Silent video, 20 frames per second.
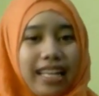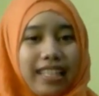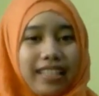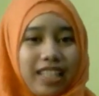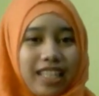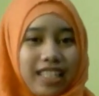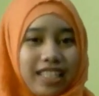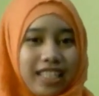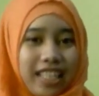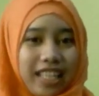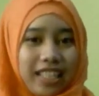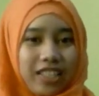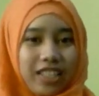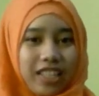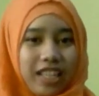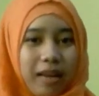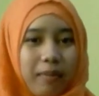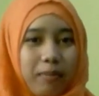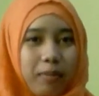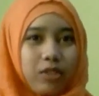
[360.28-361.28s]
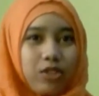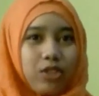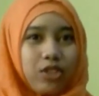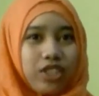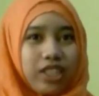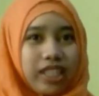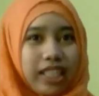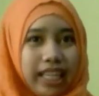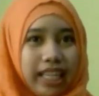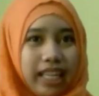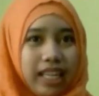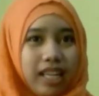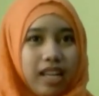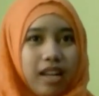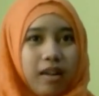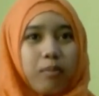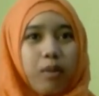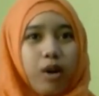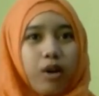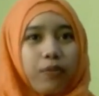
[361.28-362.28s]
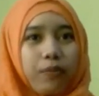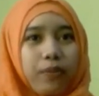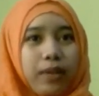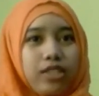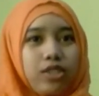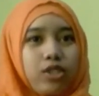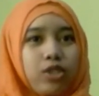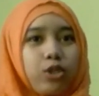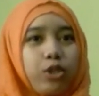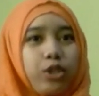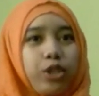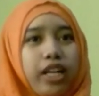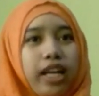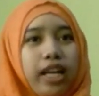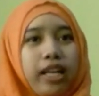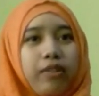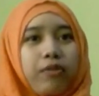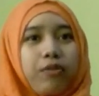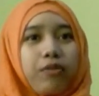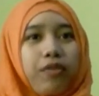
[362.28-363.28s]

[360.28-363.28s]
Transaction number 3, box picture and